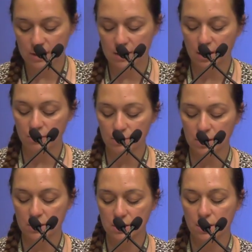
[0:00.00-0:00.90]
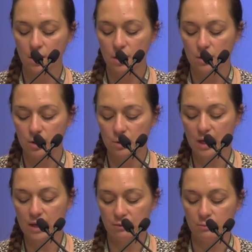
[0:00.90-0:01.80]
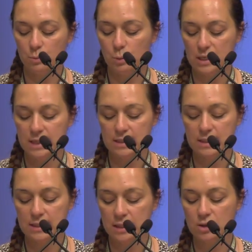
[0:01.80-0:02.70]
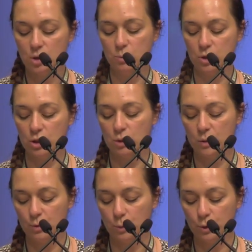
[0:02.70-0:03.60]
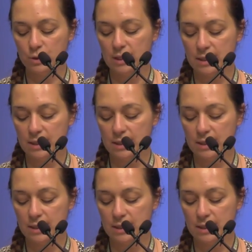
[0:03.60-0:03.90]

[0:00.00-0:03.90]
as the UK government, would need to discuss options with the World